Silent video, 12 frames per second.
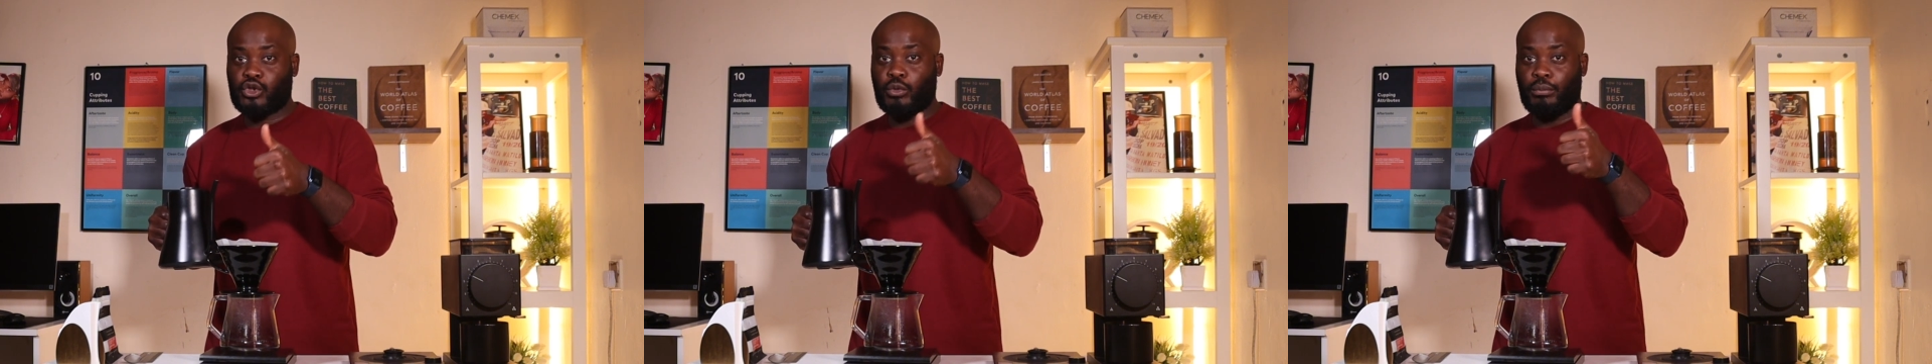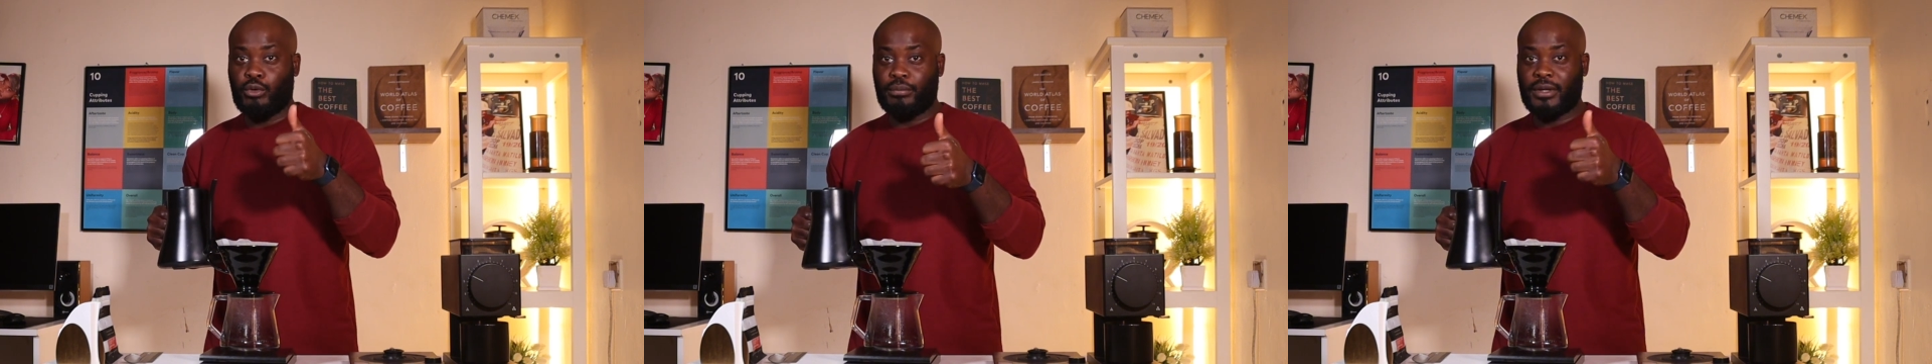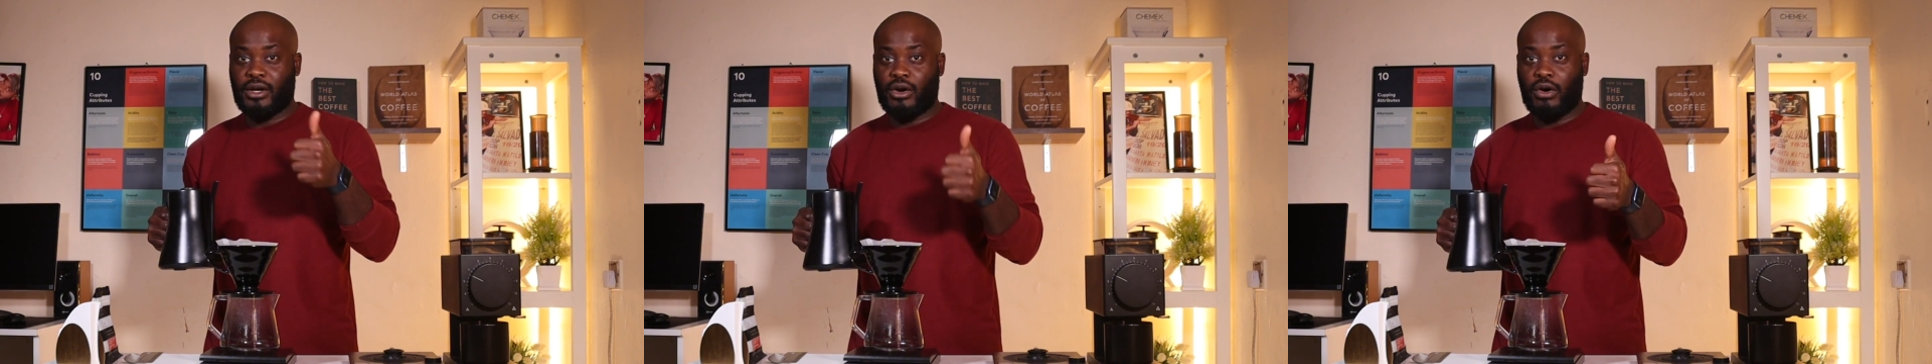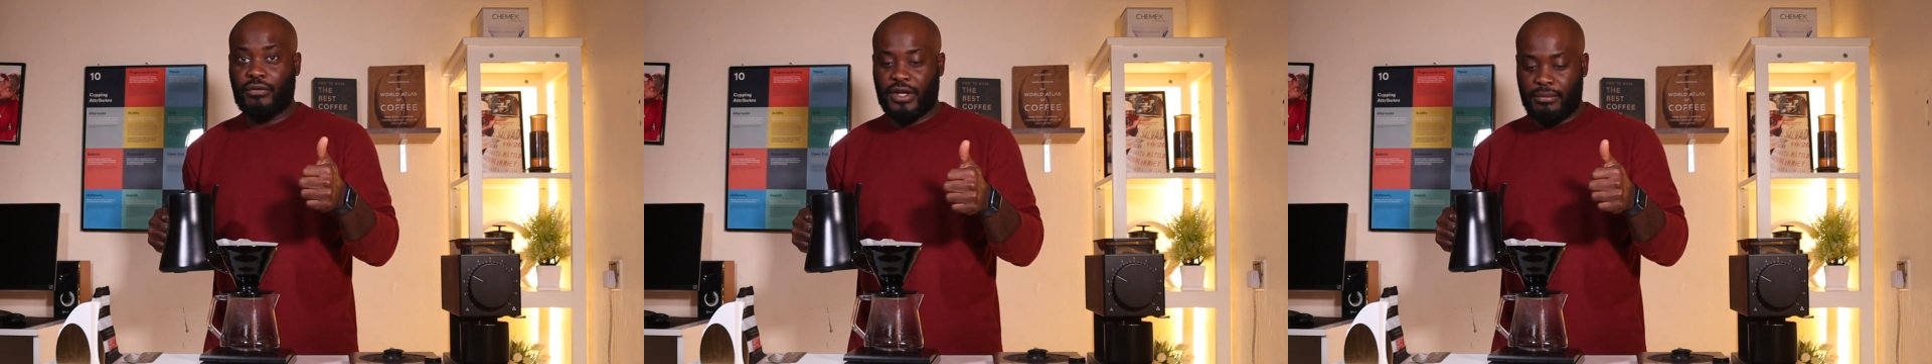to bloom the
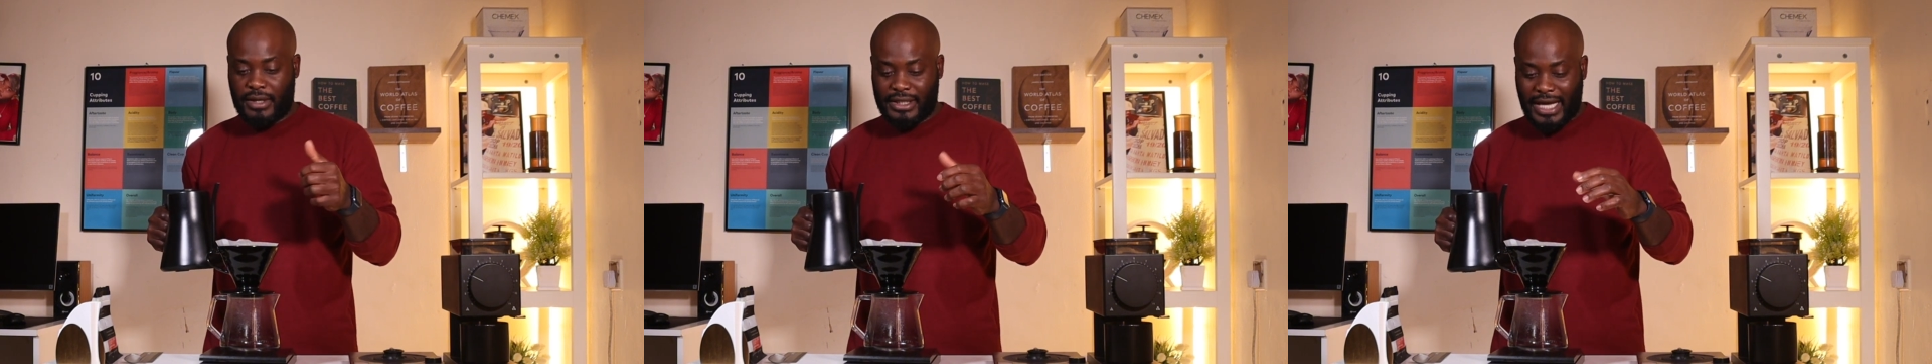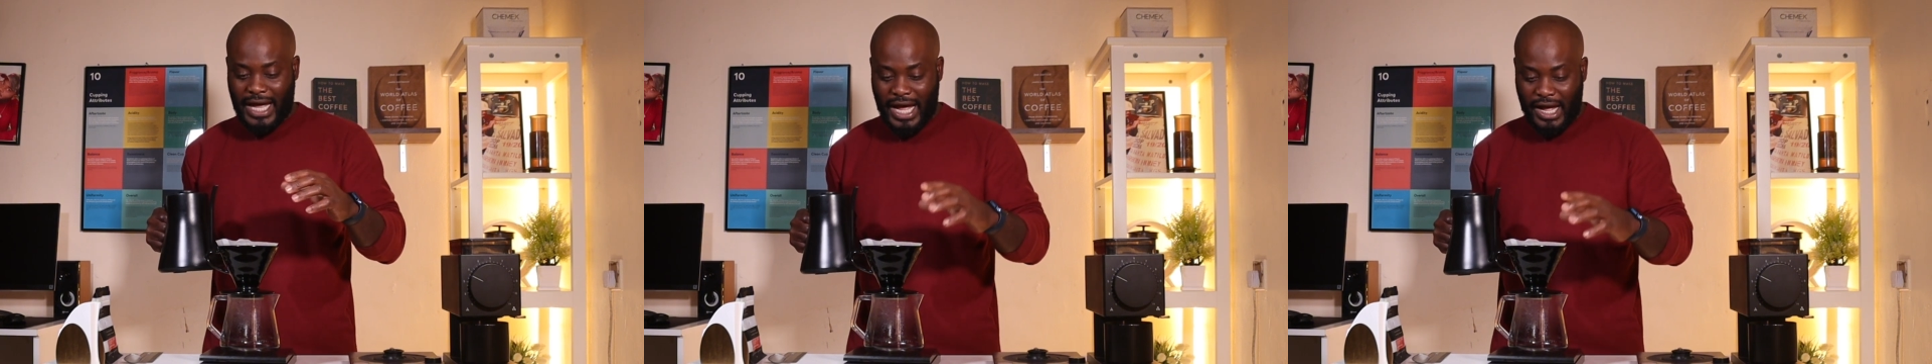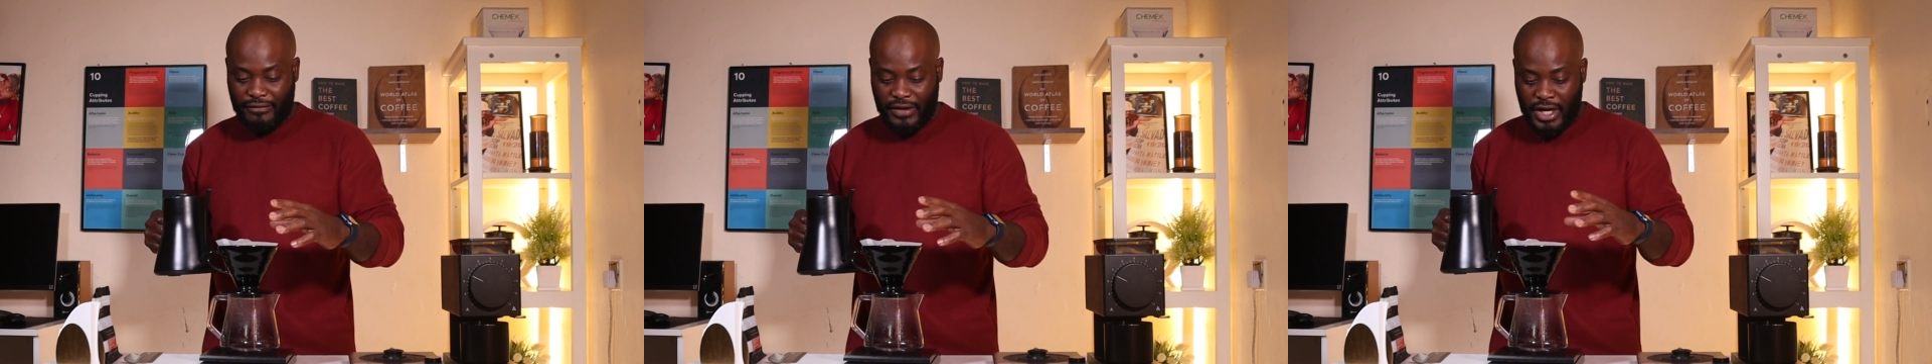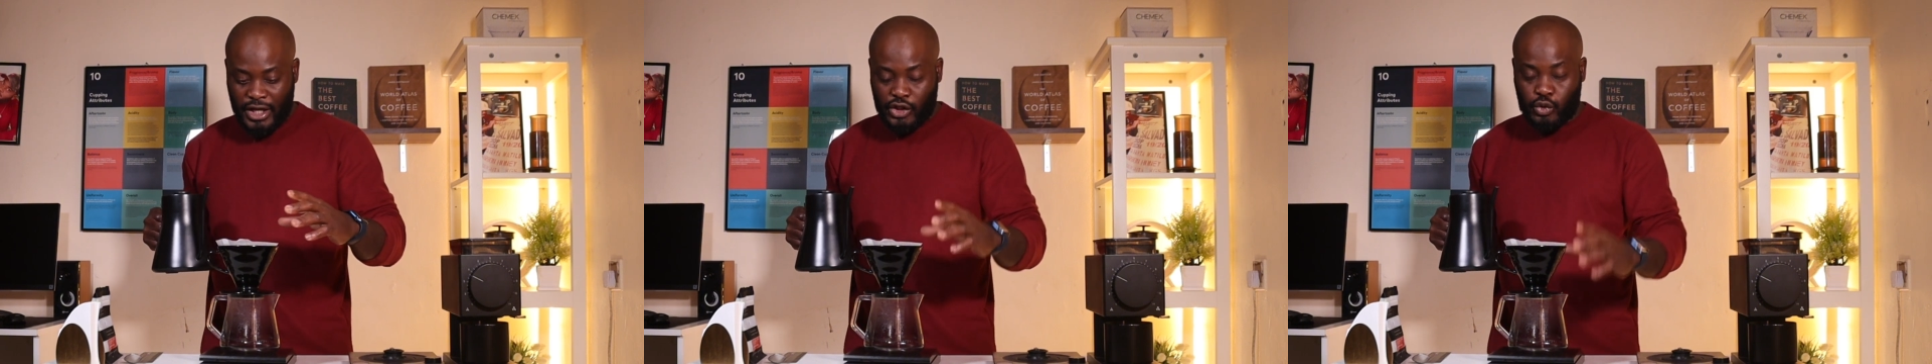coffee. It means I have
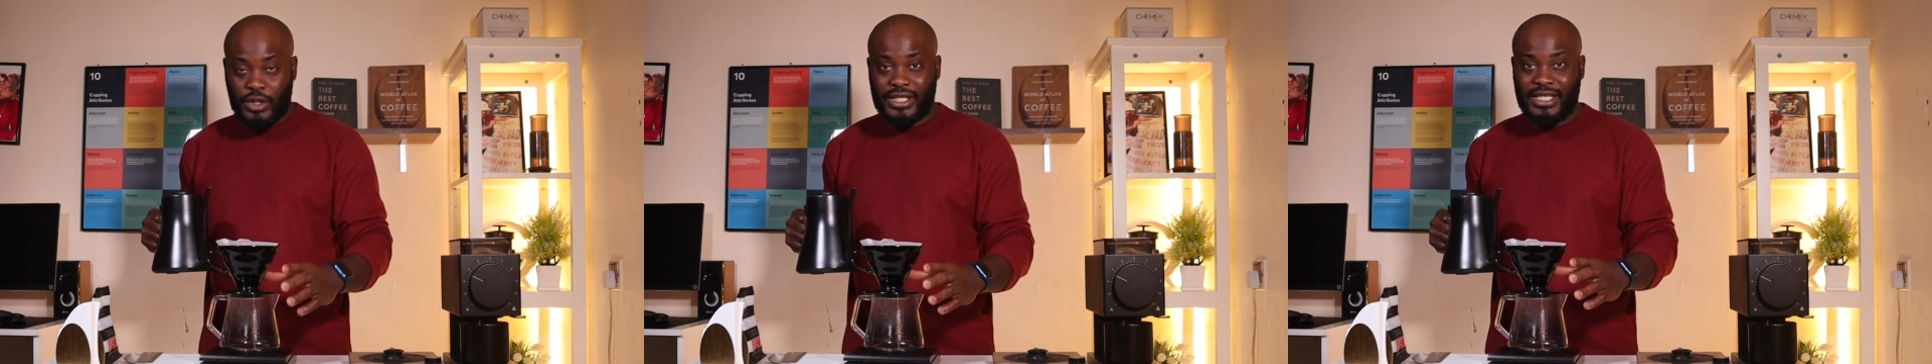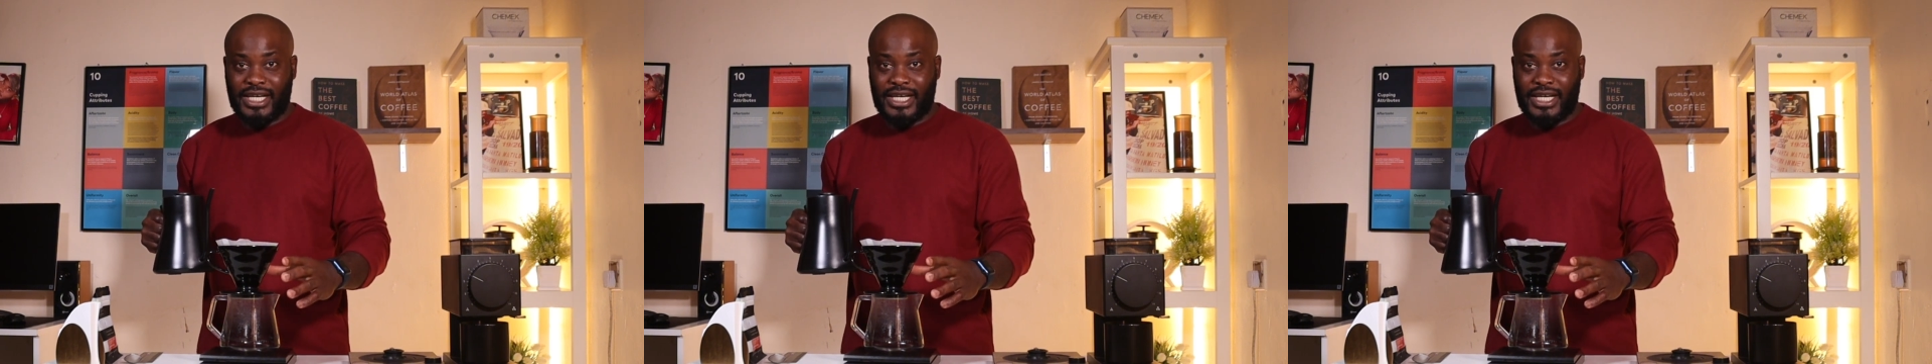20